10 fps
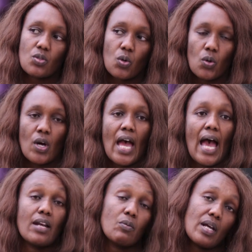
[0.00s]
So,
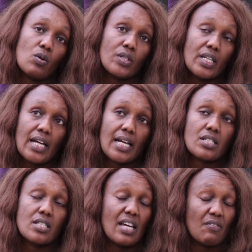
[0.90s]
and we are looking at
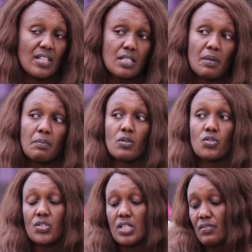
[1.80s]
diversity, because
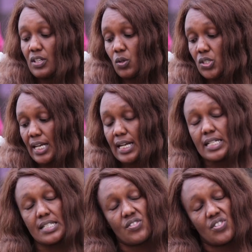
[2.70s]
you see even hotel
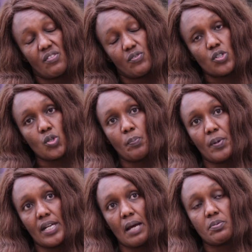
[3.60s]
industries, they have not
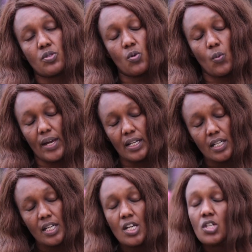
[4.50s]
opened up so well.
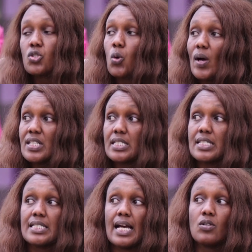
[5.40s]
So once they
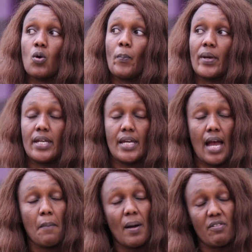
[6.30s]
start opening
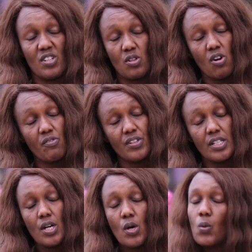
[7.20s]
up after
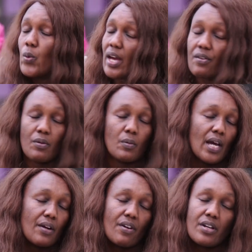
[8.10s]
COVID, we
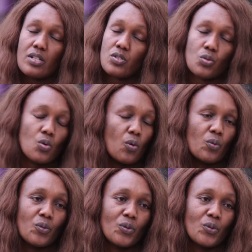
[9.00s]
are ready to go.